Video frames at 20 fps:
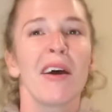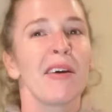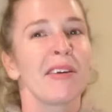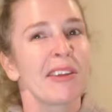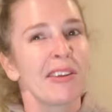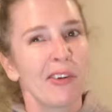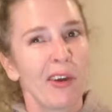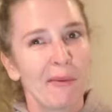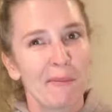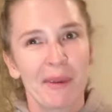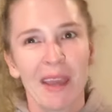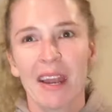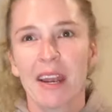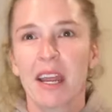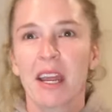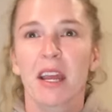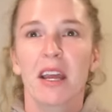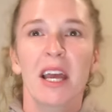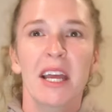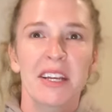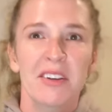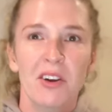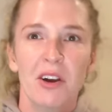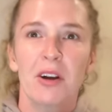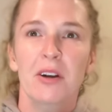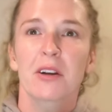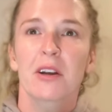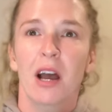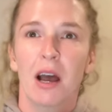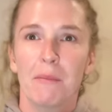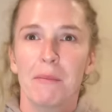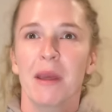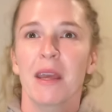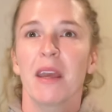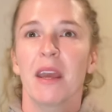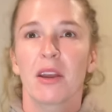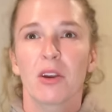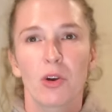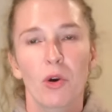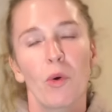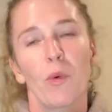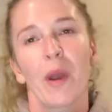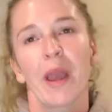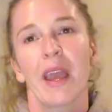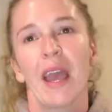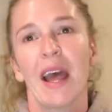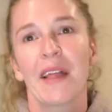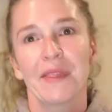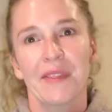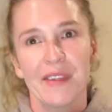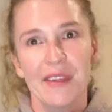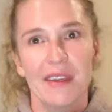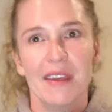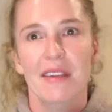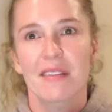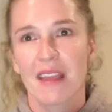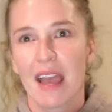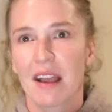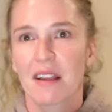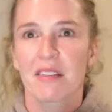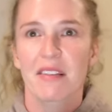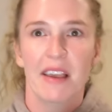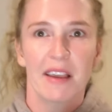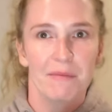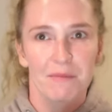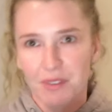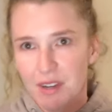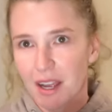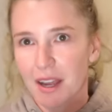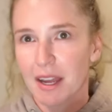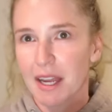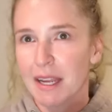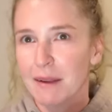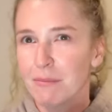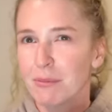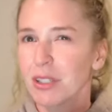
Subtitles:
you know, I'm getting a dog coming and going at the exact same time,